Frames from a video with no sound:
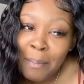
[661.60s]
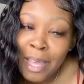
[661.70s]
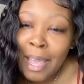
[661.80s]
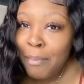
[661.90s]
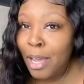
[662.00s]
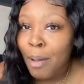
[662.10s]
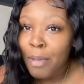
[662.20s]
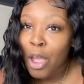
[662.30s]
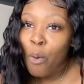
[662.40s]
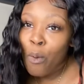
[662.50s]
and
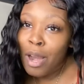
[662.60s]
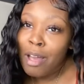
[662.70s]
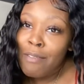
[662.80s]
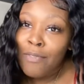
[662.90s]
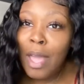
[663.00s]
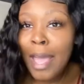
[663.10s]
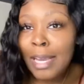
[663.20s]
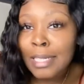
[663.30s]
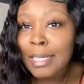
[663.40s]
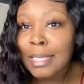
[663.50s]
becoming one of
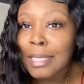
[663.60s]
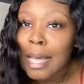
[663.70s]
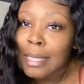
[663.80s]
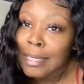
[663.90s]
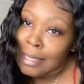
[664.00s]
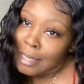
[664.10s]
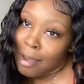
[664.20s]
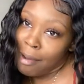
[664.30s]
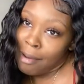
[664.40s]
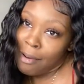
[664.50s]
Asia's
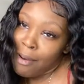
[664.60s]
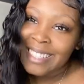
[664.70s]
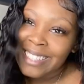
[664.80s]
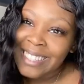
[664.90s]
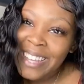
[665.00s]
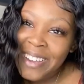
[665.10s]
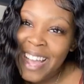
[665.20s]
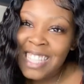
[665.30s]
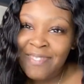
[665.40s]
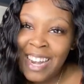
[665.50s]
dogs. See you
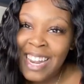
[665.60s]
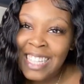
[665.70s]
guys in my next